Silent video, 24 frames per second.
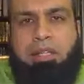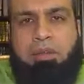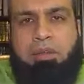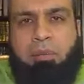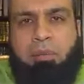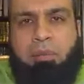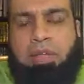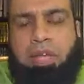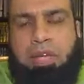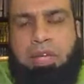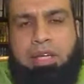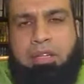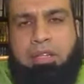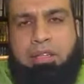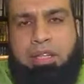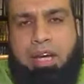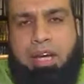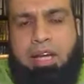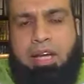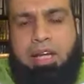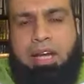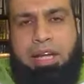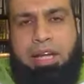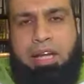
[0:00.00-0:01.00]
Wallahi,
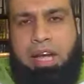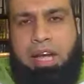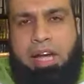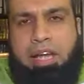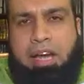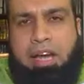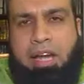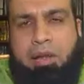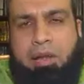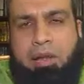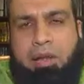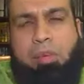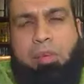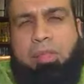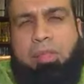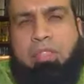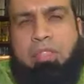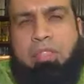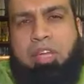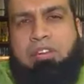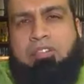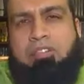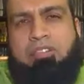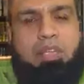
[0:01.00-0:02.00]
I
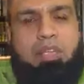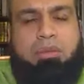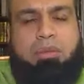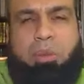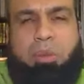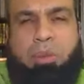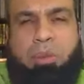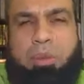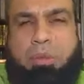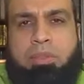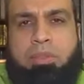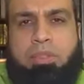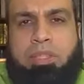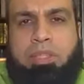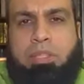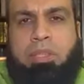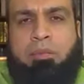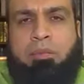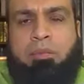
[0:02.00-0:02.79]
always love that quote,